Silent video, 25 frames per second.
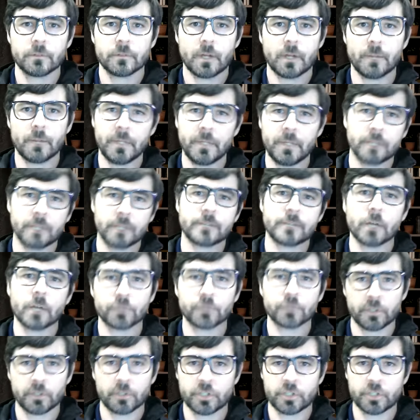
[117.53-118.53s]
I mean, it
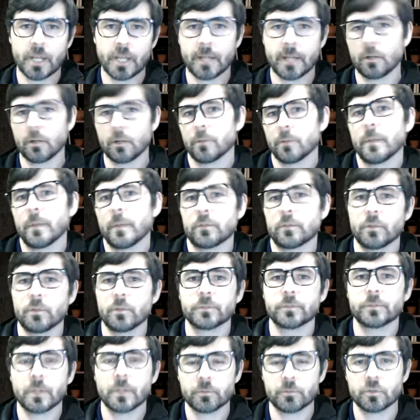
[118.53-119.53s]
sounds cliche, we make
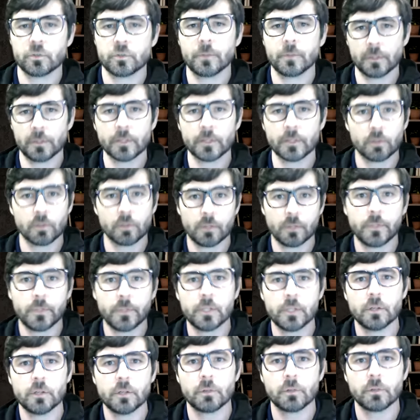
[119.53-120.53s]
dreams come true, but literally we do.